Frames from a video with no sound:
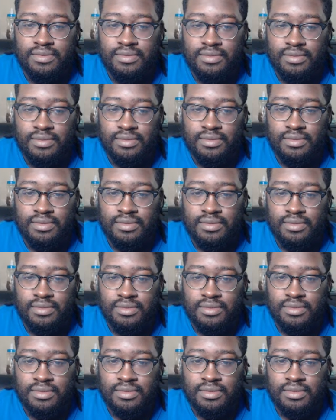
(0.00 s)

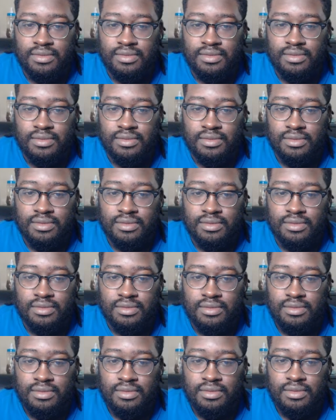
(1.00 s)

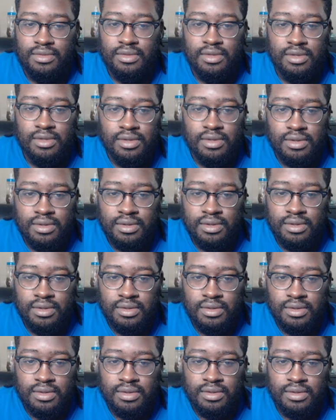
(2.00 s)

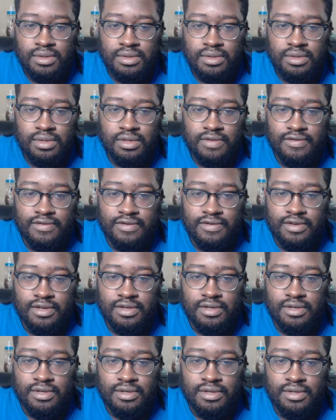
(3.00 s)

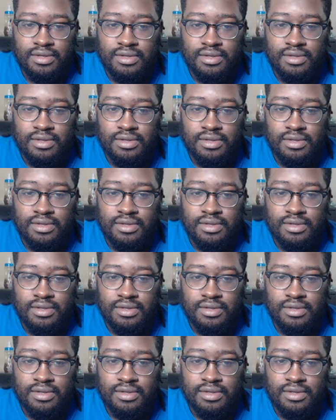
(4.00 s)
No one is speaking in this clip.